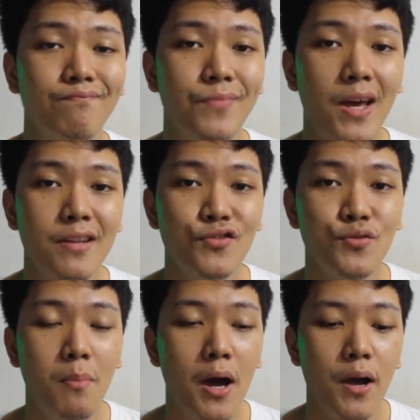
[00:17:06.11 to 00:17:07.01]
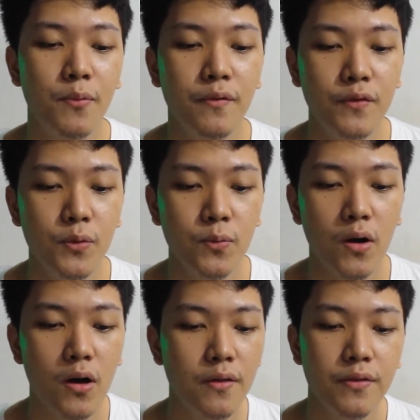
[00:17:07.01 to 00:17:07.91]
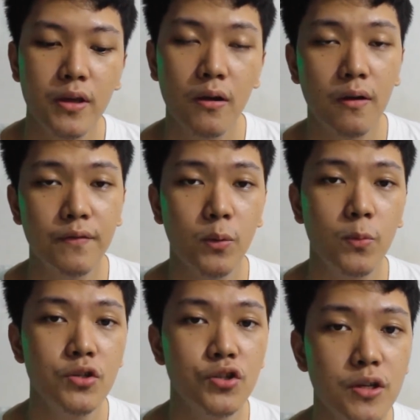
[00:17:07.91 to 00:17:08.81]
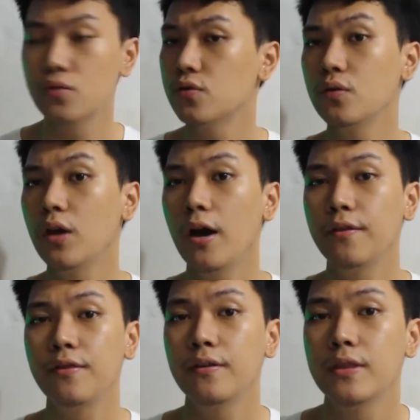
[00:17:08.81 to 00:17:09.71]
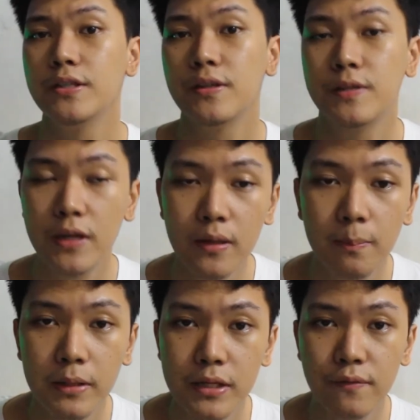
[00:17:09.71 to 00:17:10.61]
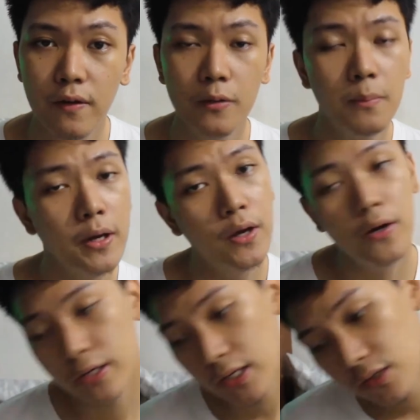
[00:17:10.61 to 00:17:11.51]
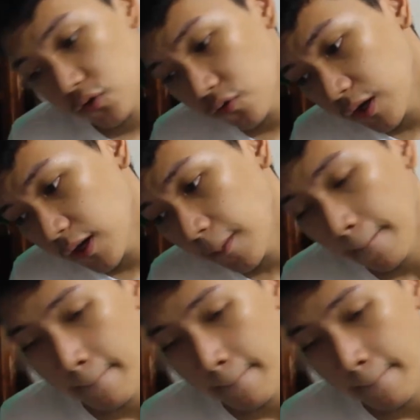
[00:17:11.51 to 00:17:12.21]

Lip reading: that's my review on the Year of the Witching. So yeah, I think this is it. Please follow my art Instagram.